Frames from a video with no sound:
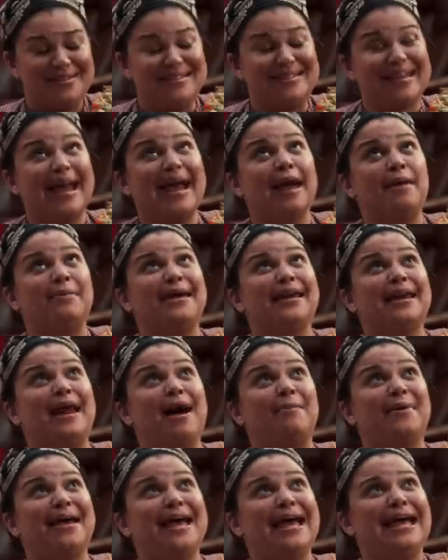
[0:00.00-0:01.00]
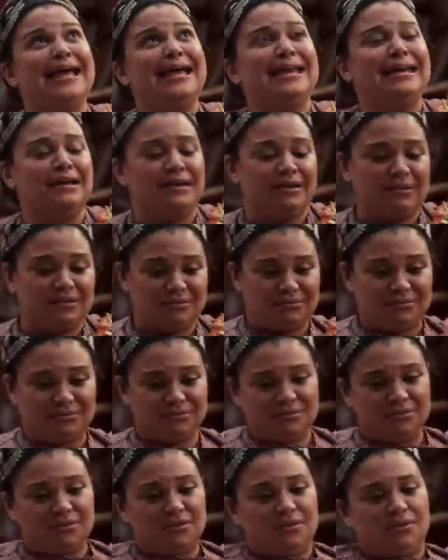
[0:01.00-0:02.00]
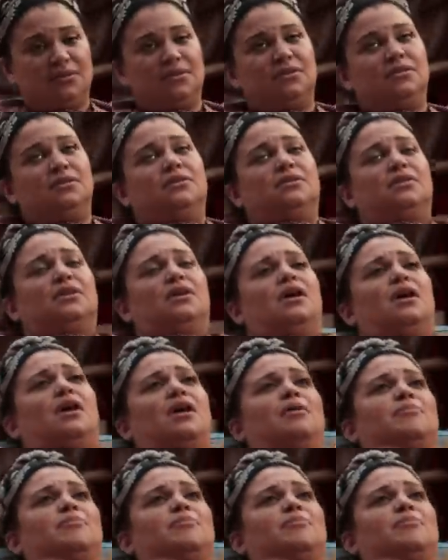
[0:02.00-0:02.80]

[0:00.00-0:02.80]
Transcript: Damn it, I'm in! Oh,